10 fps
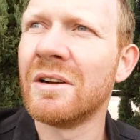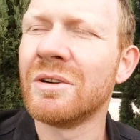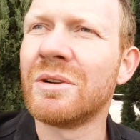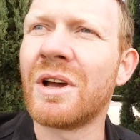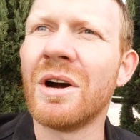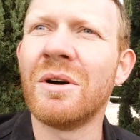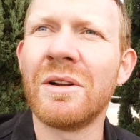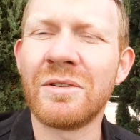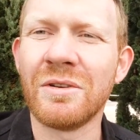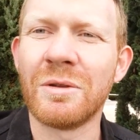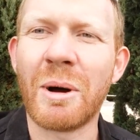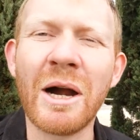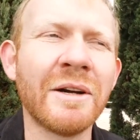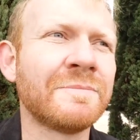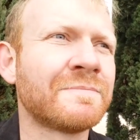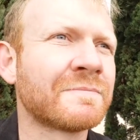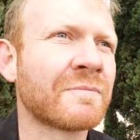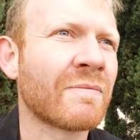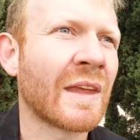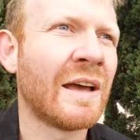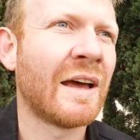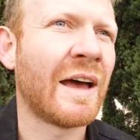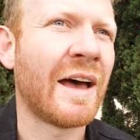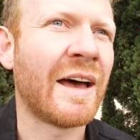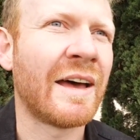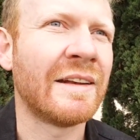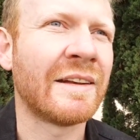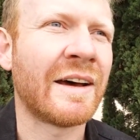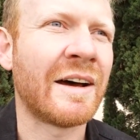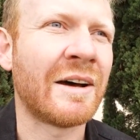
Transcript: we would go to the bar, and